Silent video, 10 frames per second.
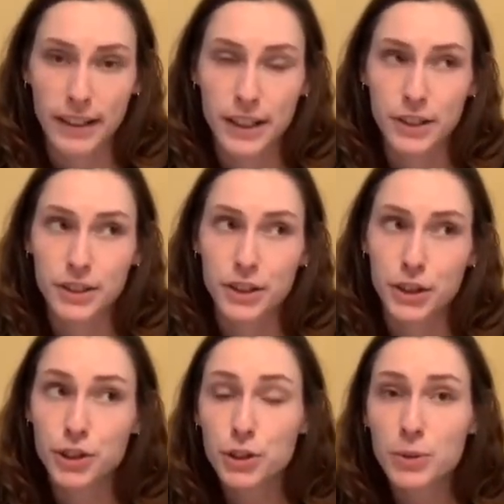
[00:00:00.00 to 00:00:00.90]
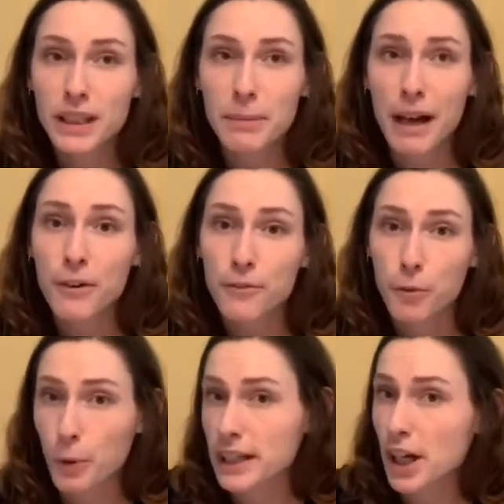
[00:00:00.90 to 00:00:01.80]
There's you and about
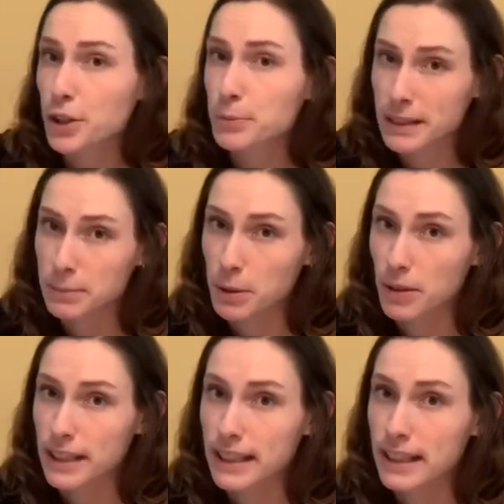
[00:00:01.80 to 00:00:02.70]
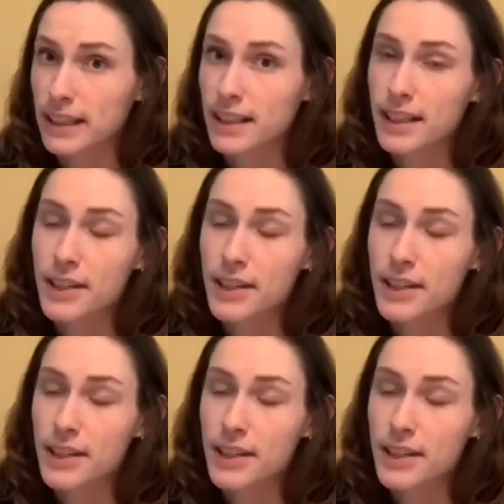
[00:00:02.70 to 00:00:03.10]
40 other people in